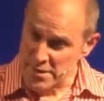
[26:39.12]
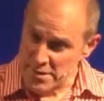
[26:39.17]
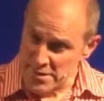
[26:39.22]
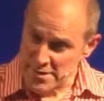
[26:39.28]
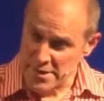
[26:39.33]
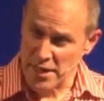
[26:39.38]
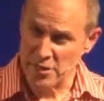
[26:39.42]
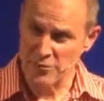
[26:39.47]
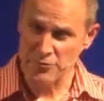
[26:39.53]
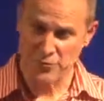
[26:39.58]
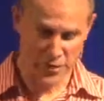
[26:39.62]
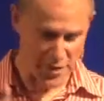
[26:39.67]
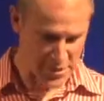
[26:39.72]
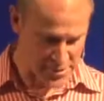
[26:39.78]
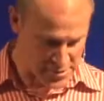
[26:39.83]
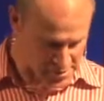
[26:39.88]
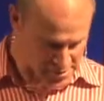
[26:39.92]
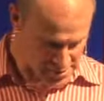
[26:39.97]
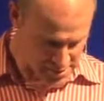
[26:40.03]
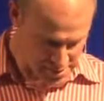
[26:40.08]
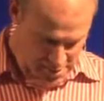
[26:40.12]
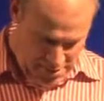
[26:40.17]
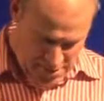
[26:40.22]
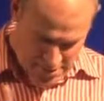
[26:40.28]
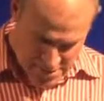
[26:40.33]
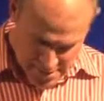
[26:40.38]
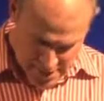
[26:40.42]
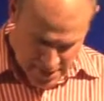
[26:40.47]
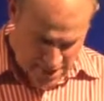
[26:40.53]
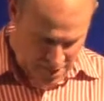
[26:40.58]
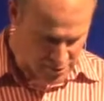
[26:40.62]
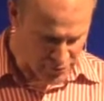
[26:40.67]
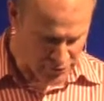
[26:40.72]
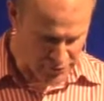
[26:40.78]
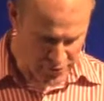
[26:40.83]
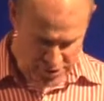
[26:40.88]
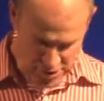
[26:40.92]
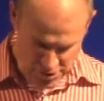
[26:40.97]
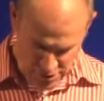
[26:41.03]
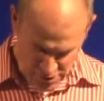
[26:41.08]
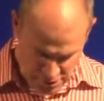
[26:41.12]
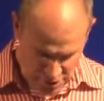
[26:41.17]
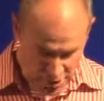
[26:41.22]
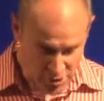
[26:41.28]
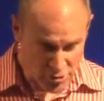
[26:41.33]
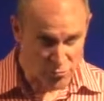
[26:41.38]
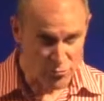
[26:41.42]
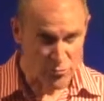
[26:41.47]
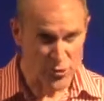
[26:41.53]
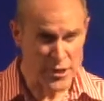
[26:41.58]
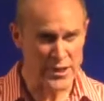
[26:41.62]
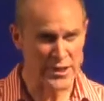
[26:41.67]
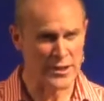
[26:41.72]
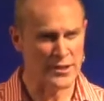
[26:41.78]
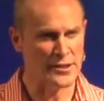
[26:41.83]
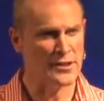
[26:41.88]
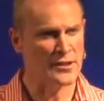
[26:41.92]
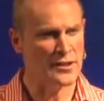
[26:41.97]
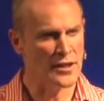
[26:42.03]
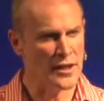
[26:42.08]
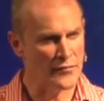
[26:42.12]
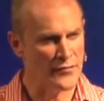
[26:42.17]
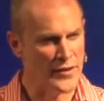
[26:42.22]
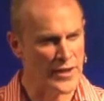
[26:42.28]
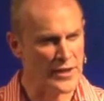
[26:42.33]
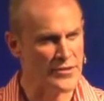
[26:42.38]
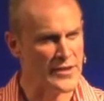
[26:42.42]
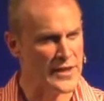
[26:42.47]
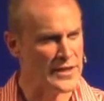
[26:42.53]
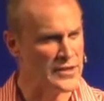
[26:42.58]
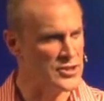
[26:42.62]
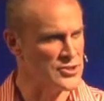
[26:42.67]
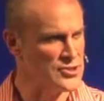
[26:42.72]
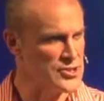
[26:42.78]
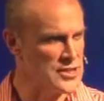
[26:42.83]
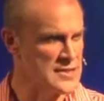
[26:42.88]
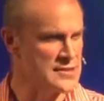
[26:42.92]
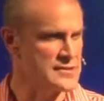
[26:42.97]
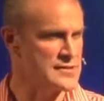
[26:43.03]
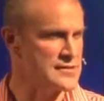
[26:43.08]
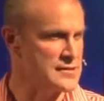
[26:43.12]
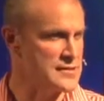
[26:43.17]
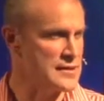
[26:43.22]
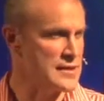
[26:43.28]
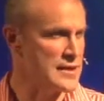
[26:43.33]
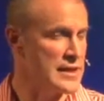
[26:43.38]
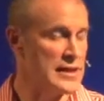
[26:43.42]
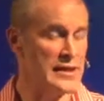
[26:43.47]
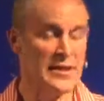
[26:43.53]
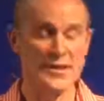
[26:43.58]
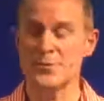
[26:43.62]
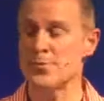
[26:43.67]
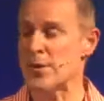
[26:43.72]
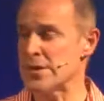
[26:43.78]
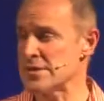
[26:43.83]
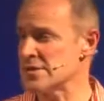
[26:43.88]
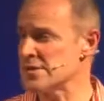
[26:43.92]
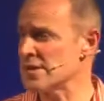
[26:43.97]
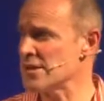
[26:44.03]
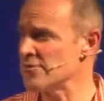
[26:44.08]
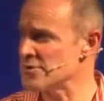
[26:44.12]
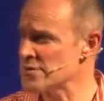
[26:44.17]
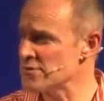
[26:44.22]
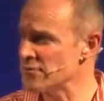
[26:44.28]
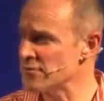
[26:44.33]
selfless, sacrificial, real. A final thing Jesus expresses love is